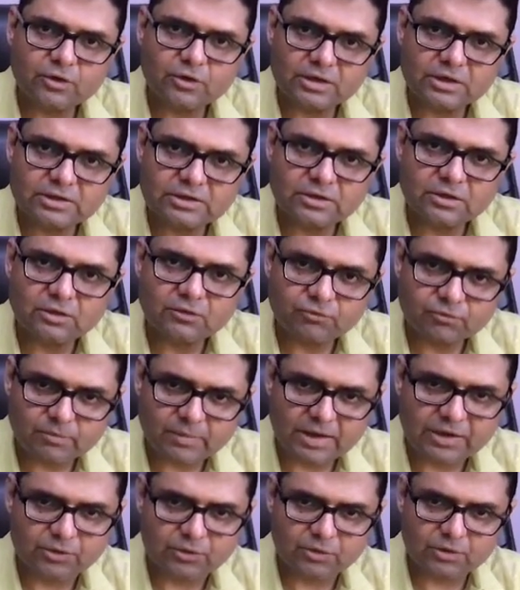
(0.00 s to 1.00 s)
origin of
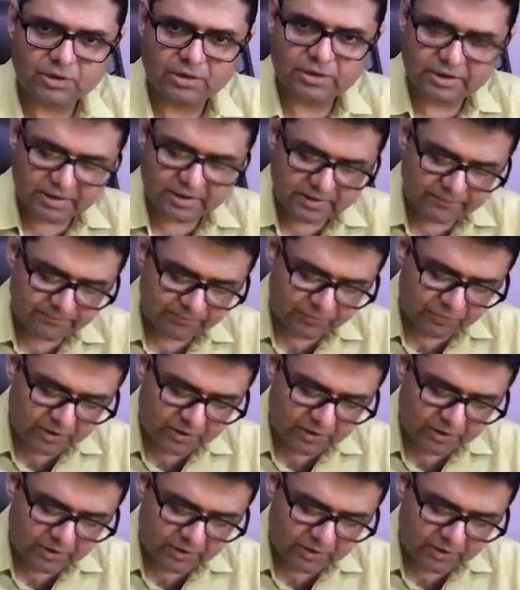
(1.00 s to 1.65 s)
mitochondria.